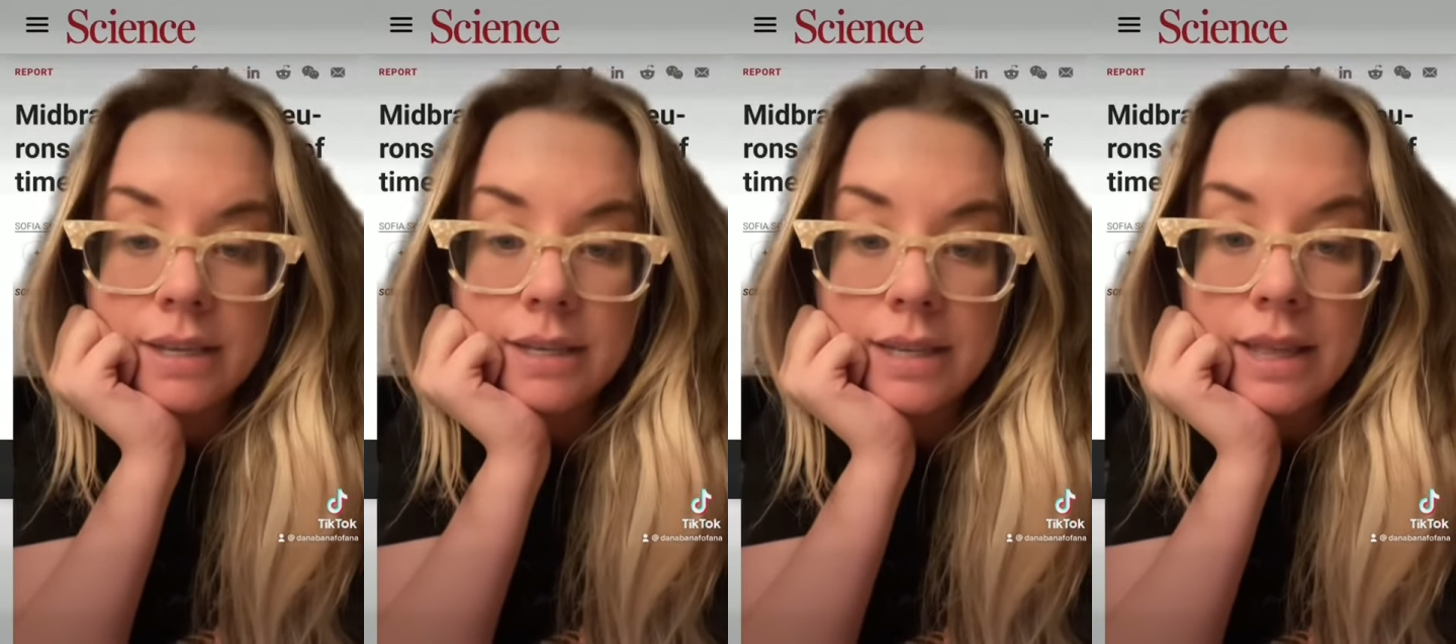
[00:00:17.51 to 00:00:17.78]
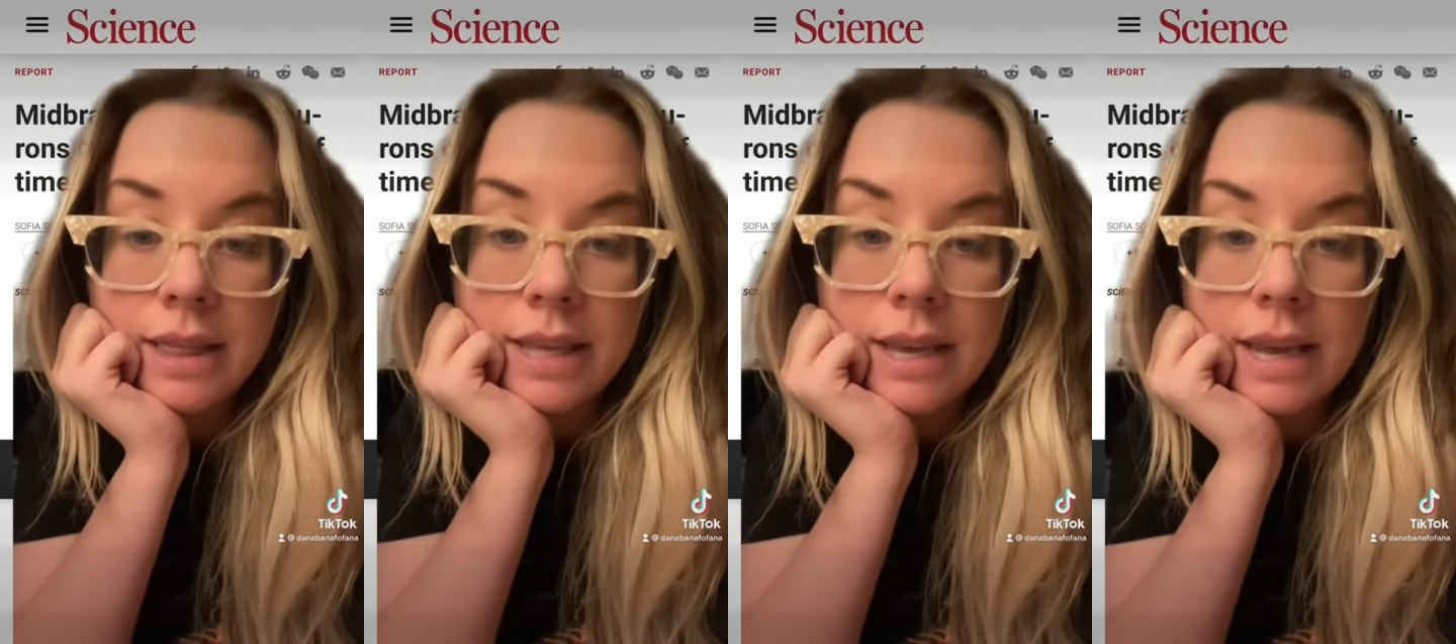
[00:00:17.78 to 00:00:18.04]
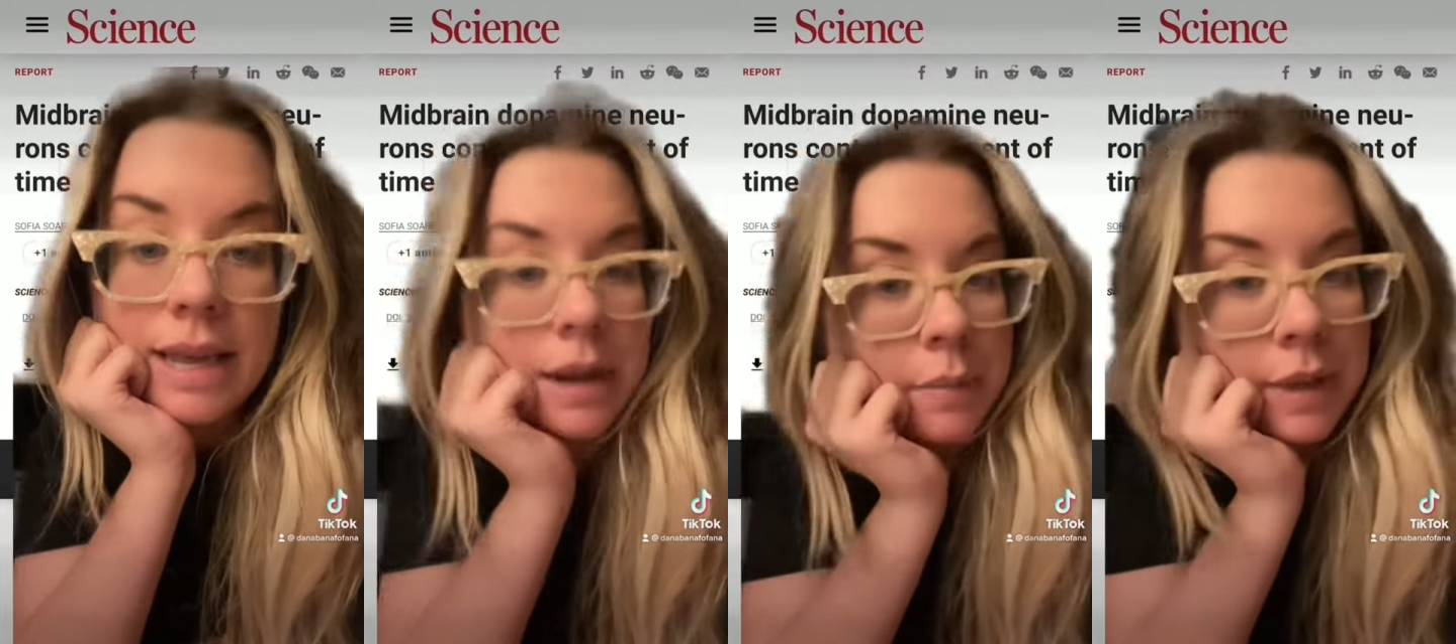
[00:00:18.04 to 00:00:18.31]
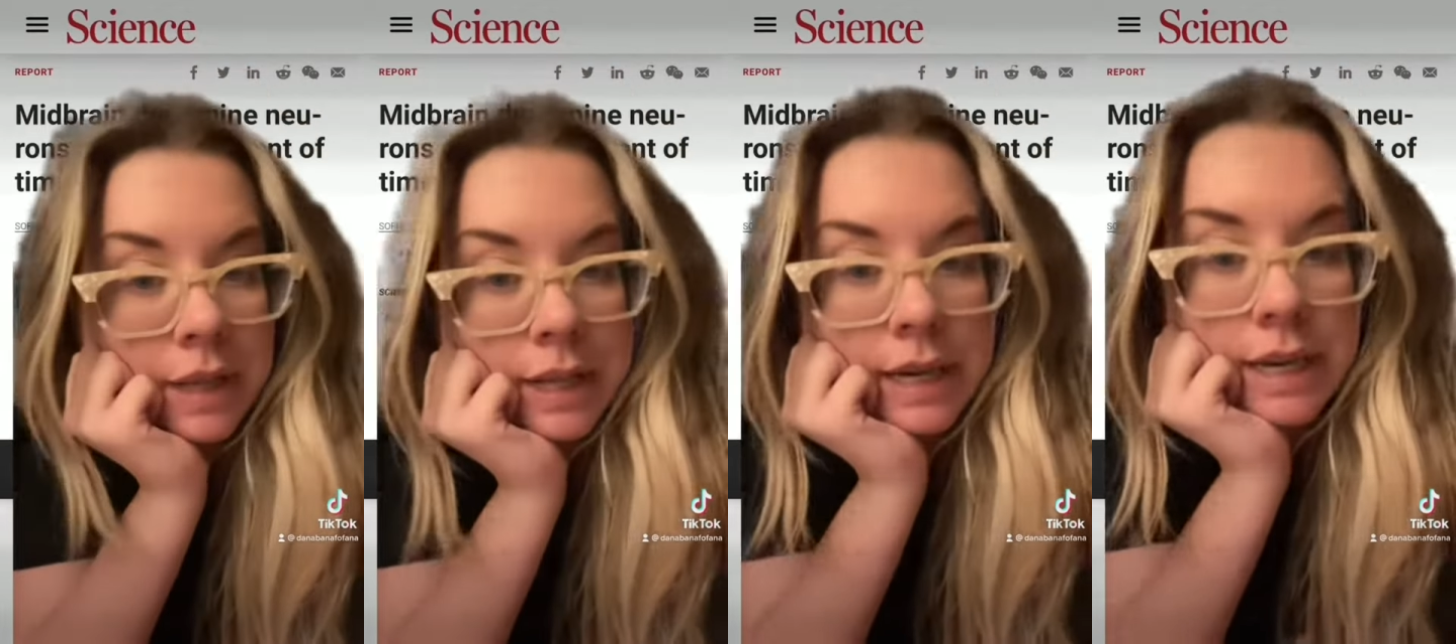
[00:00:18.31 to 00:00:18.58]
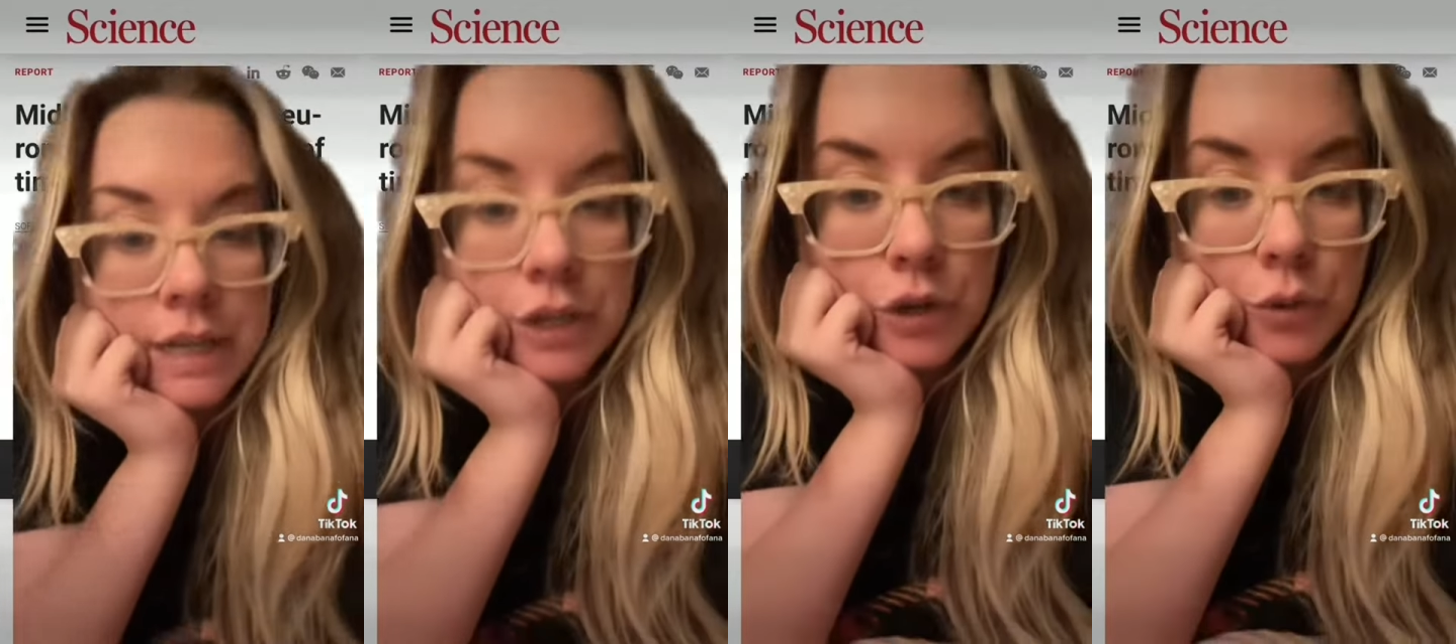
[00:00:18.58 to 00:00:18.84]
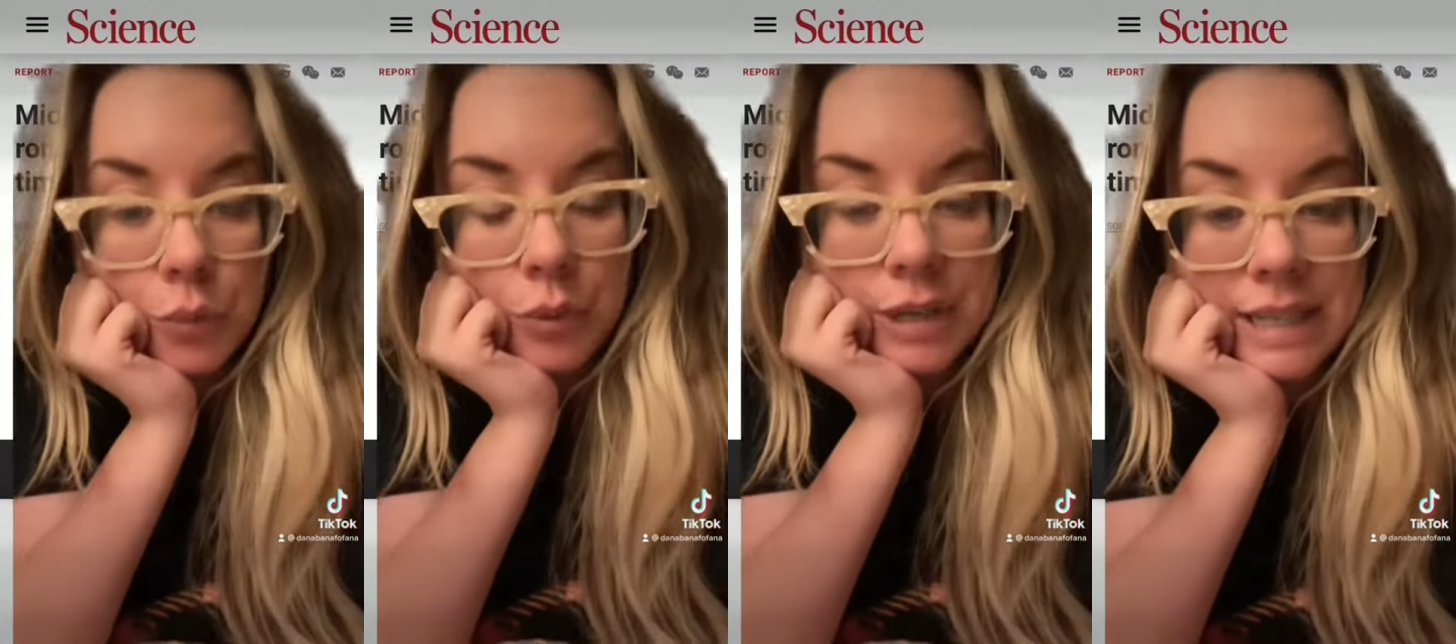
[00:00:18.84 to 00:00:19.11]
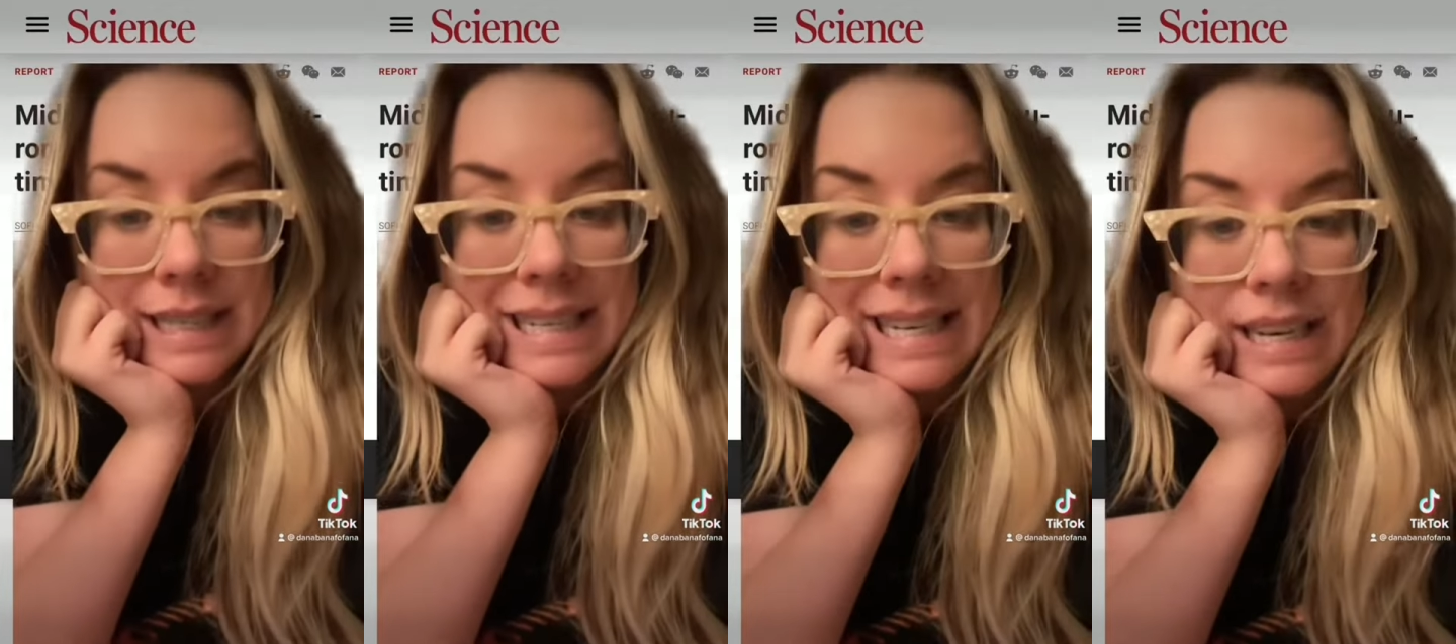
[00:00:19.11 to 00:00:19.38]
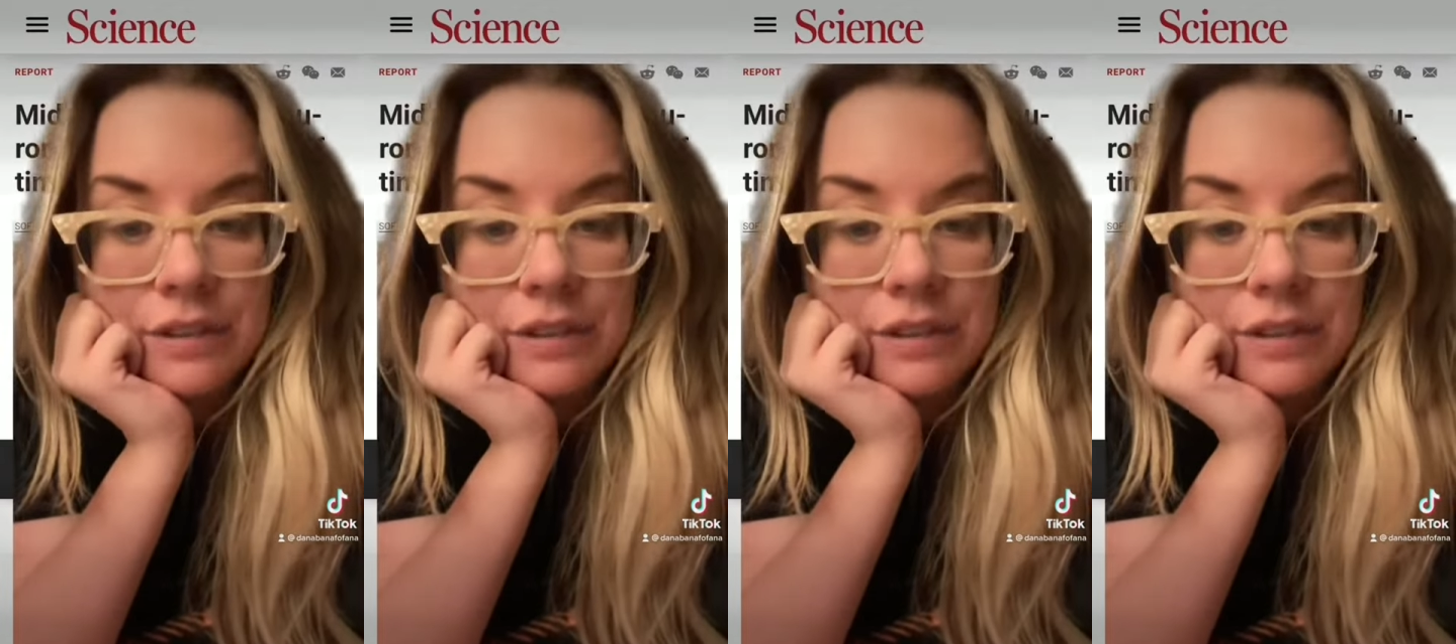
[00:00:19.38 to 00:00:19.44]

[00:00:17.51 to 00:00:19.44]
the inability to perceive